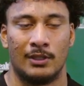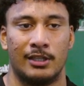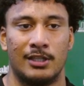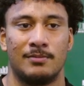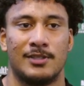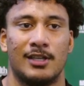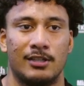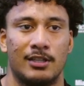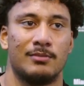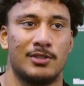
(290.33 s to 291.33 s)
I keep
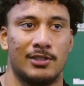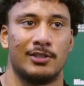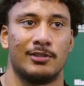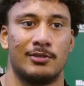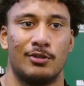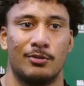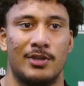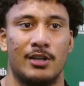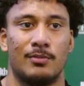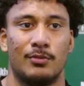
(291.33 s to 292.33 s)
telling him to, you know,
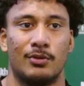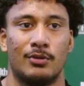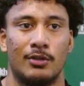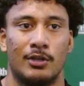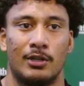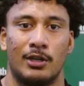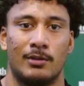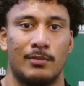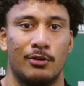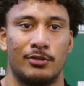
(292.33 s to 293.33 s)
be humble,
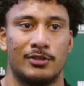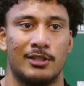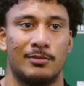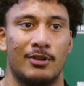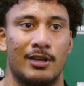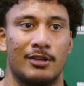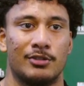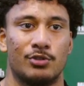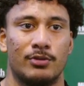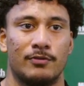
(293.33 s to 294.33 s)
always keep your head
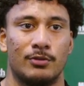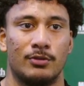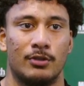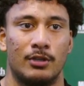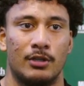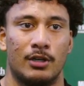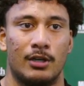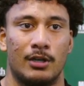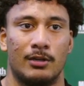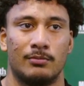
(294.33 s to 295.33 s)
on a swivel.
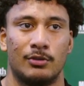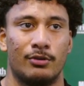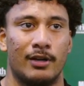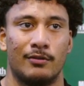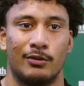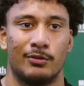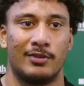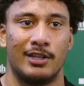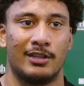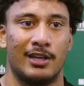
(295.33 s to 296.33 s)
Don't ever
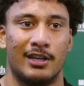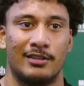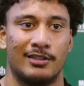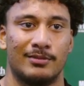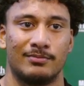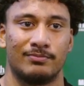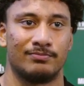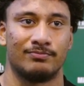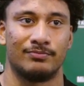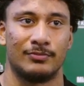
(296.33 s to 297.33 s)
think that
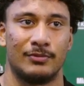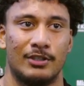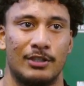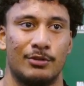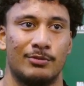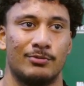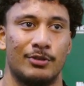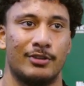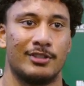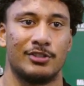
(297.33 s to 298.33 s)
you know,
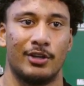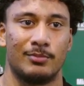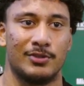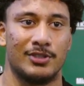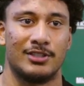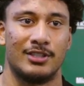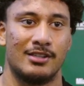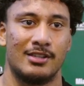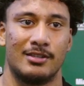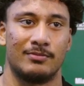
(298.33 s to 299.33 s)
you're in a starting position
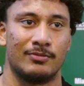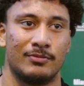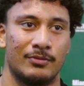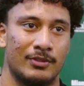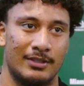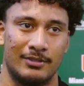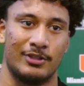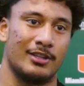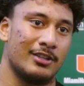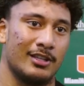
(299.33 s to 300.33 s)
and then
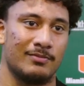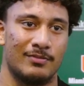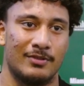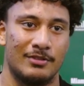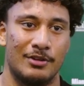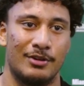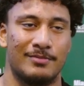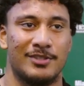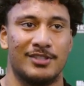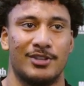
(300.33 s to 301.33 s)
trying to think, you know,
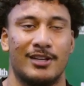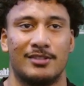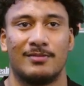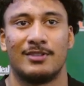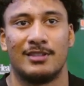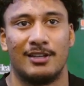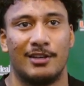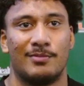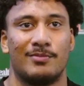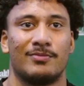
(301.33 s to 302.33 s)
I'm just trying to
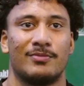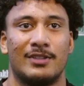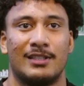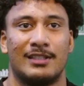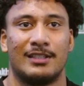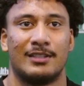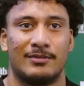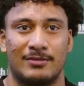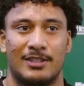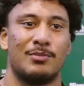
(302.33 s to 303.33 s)
let him
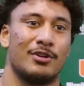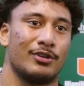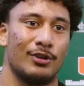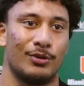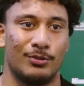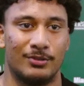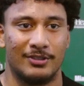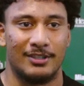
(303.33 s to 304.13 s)
keep it on the low.